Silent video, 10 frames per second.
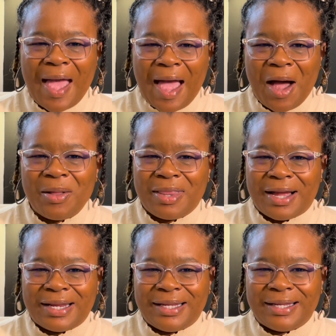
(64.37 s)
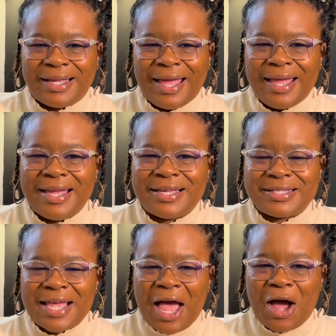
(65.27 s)
Outlining
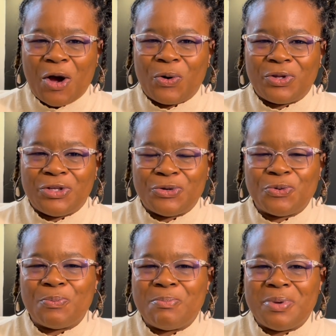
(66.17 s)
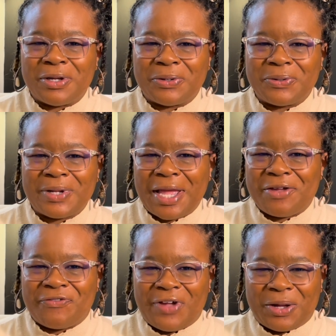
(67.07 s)
is how you build a
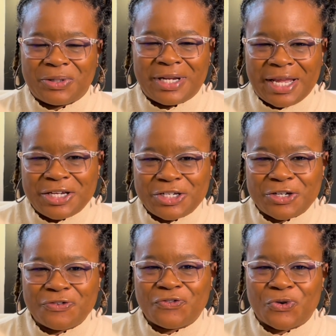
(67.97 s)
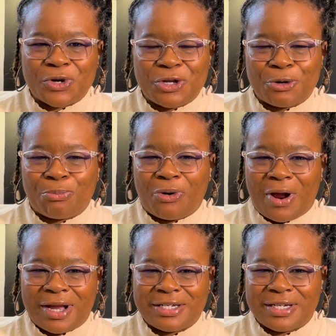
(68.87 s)
foundation for your
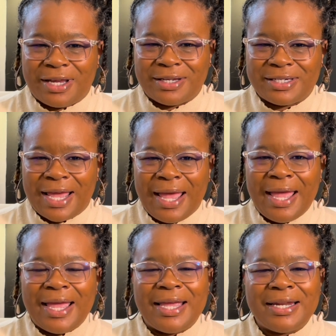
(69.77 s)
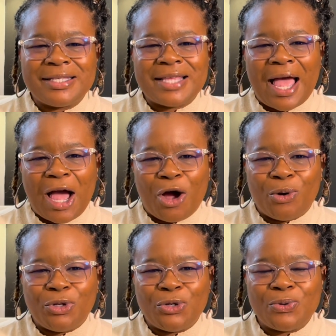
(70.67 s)
project. It is how
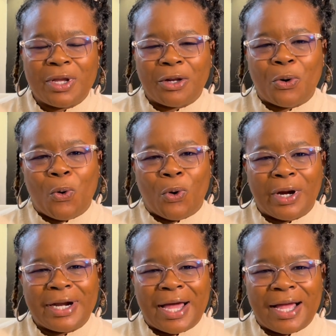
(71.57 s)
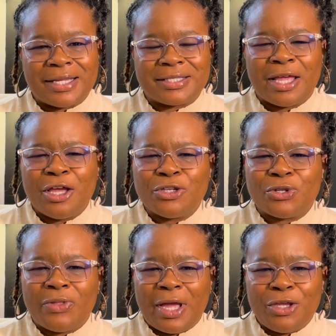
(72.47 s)
you get organized
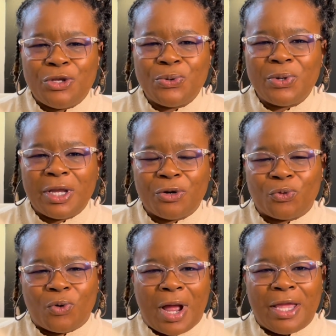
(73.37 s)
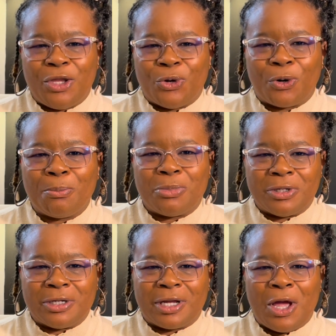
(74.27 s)
so that you can write your
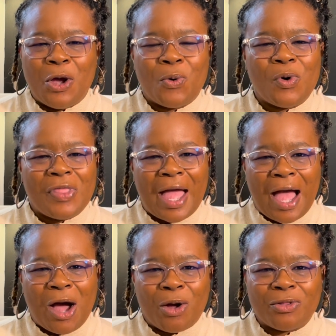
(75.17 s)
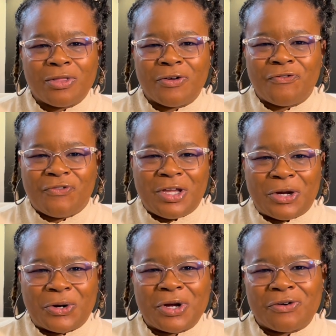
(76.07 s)
book without the
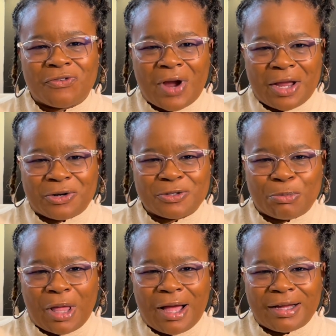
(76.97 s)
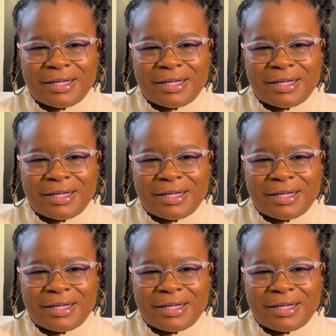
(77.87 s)
fear of writer's block.